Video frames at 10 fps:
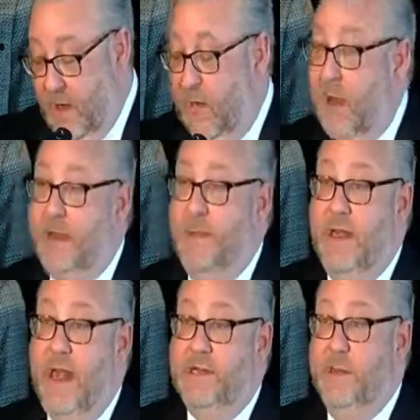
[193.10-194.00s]
Our
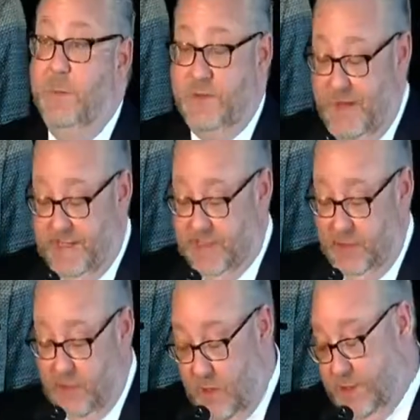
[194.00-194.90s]
recommendation was based
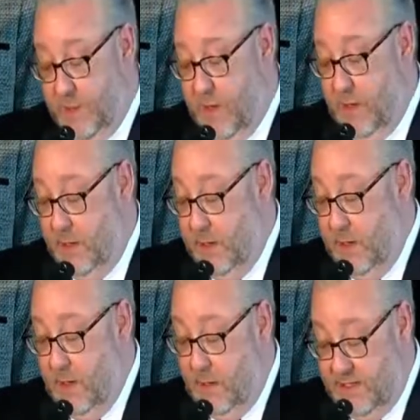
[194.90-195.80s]
in large part
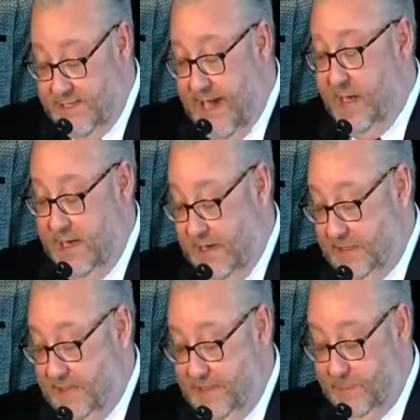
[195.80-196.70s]
on data
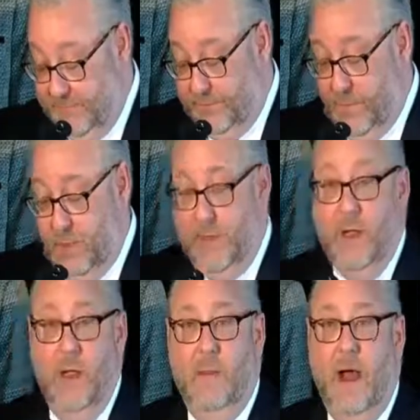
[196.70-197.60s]
analysis
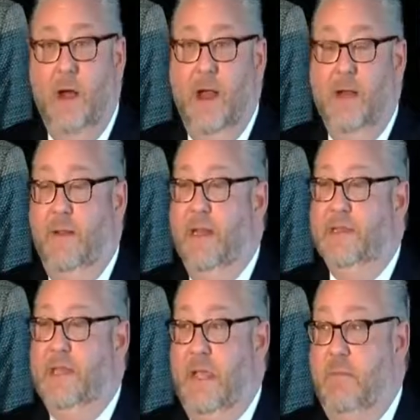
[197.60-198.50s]
performed by our
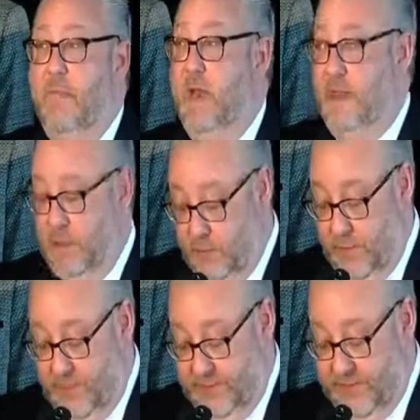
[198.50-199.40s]
analytics team in the
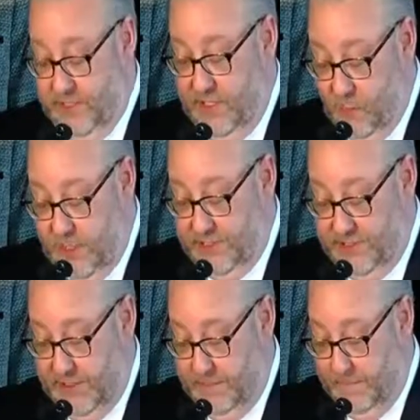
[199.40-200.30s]
criminal division in
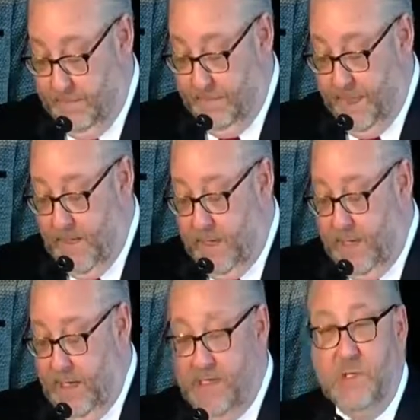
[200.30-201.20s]
Washington.
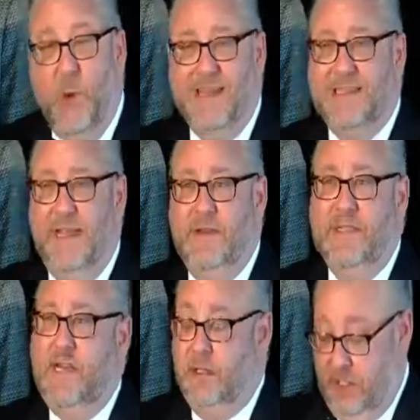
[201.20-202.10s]
In
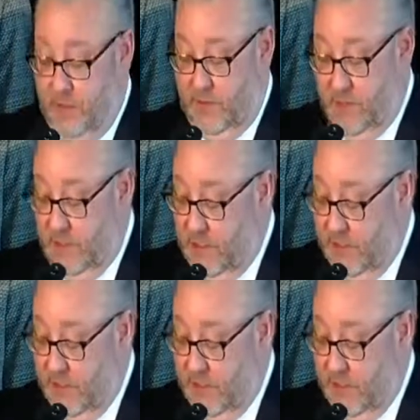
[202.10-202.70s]
2017 alone,